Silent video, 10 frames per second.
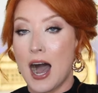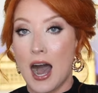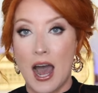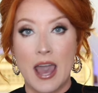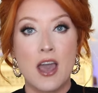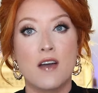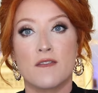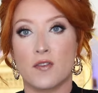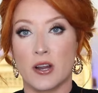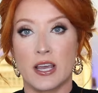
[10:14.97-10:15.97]
I
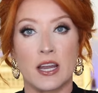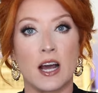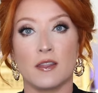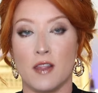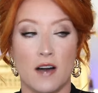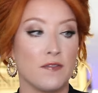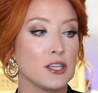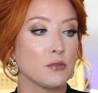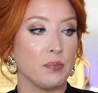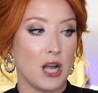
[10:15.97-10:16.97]
freaking love
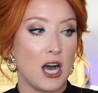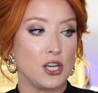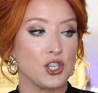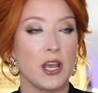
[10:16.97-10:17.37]
this blush.